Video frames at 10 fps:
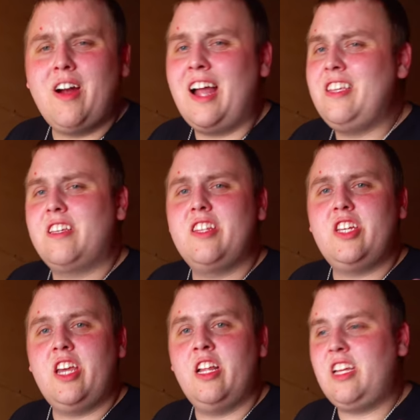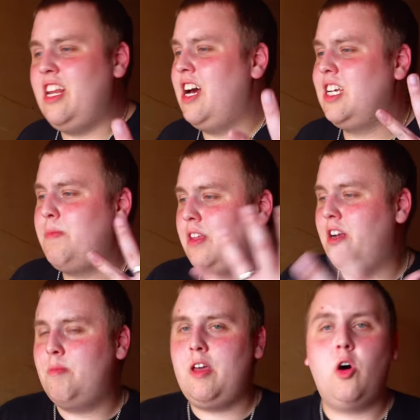I took the chance. I did not expect there
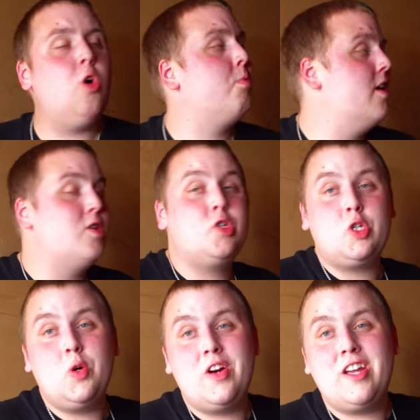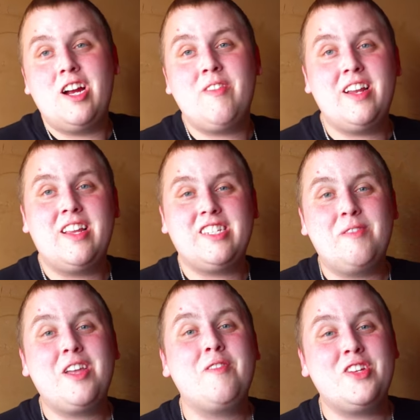to be a whole brand new store in here, but
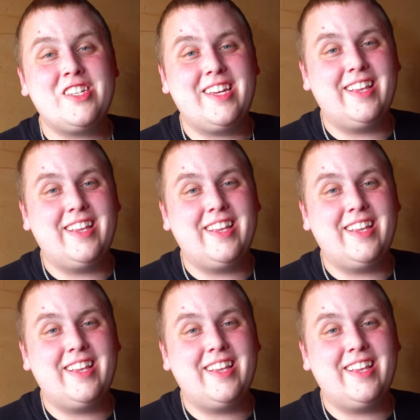sometimes you just get